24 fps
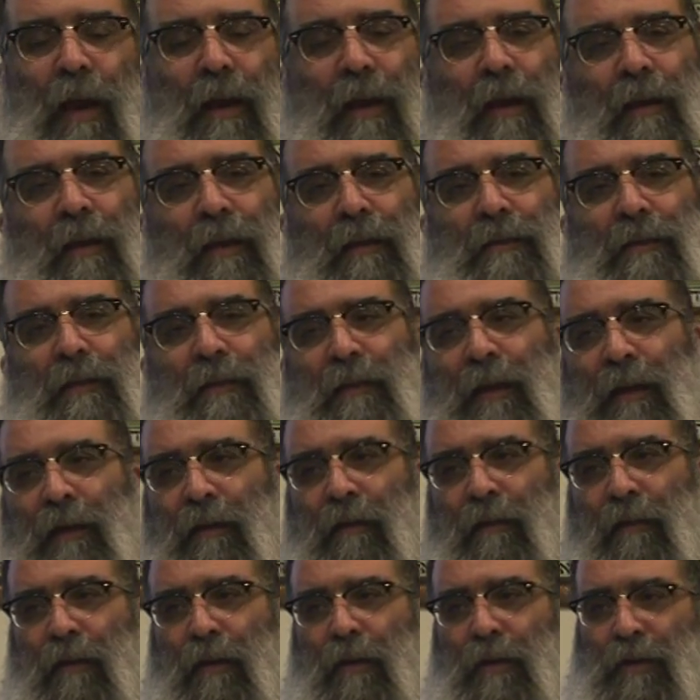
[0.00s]
I cannot sit down
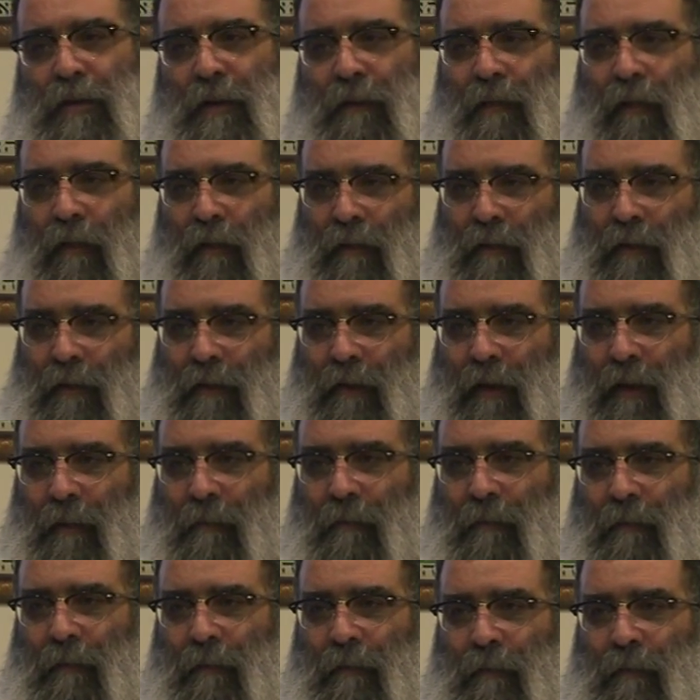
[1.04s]
and learn yeshiva all the time.